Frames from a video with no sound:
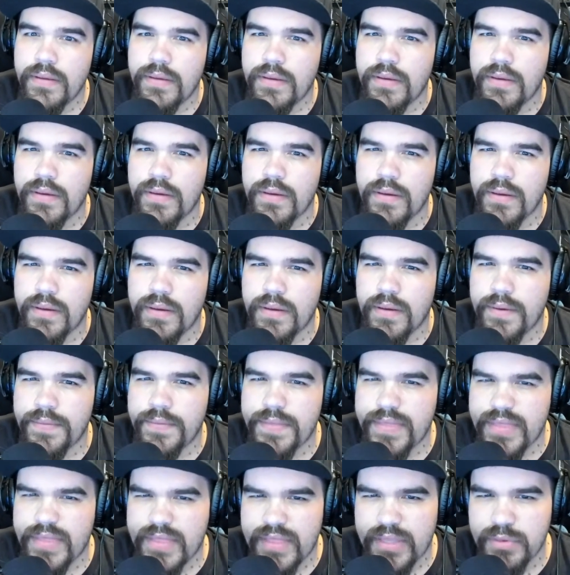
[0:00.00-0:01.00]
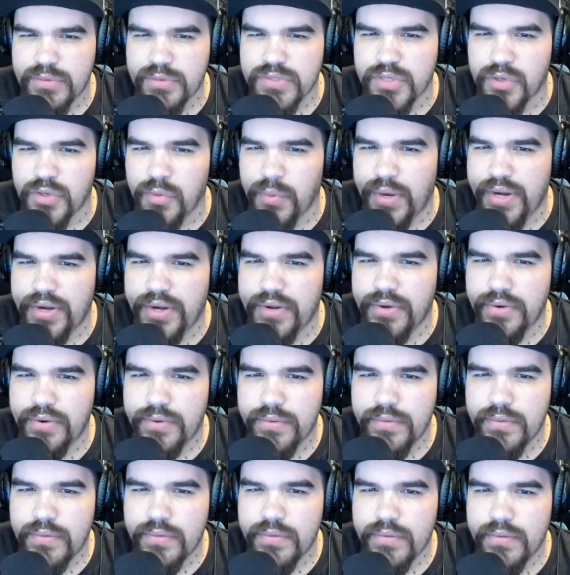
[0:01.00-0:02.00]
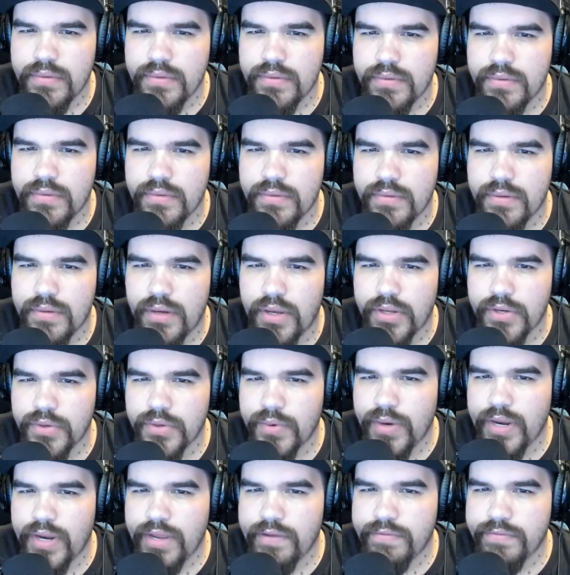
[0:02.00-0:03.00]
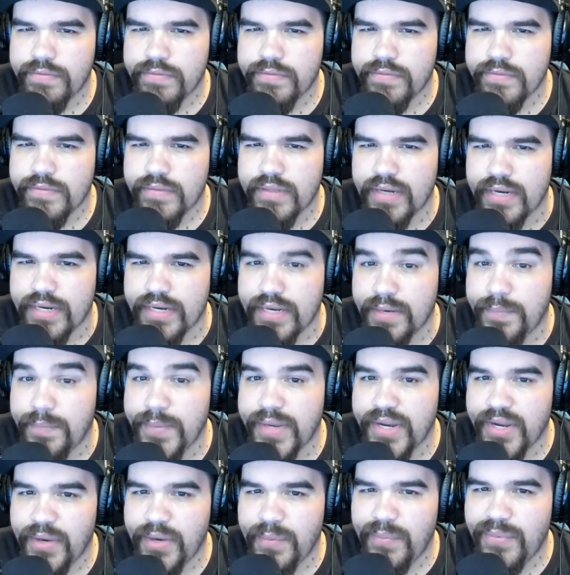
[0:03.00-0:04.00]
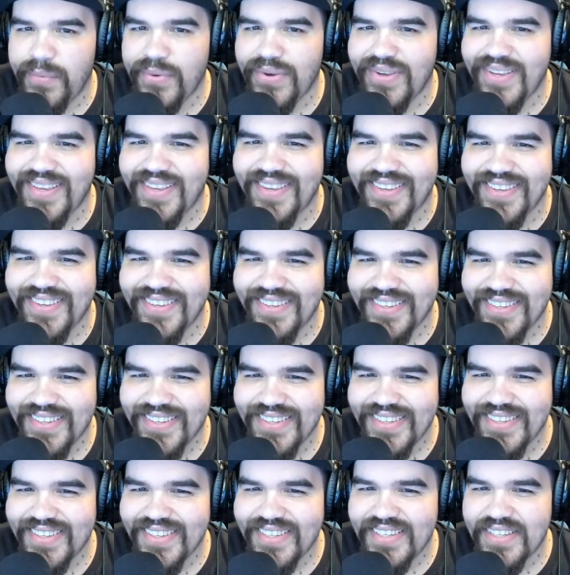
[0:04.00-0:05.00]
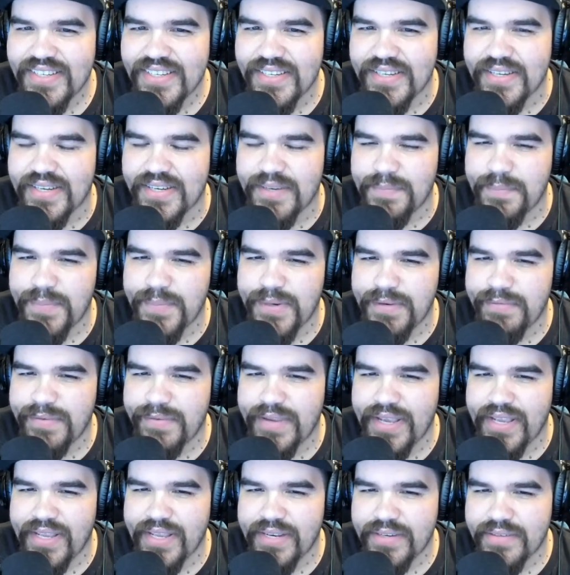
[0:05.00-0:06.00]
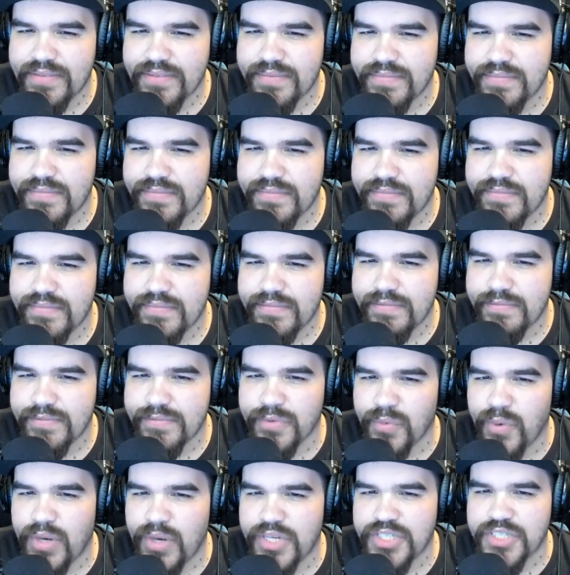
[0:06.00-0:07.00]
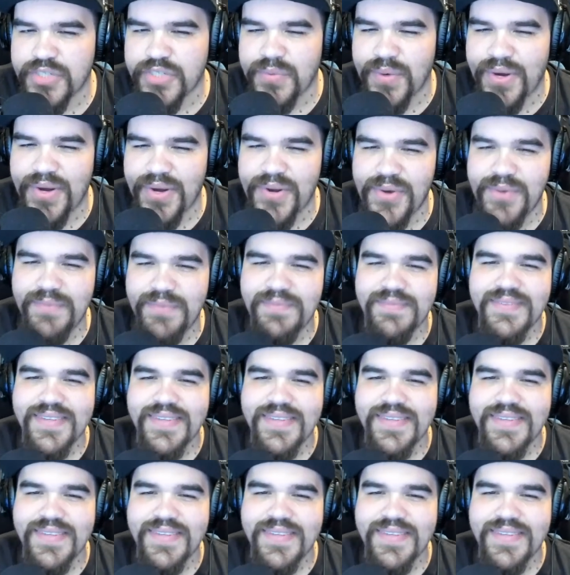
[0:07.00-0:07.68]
There was a Grado autograph that I did pick up. big fan if you're watching Grado.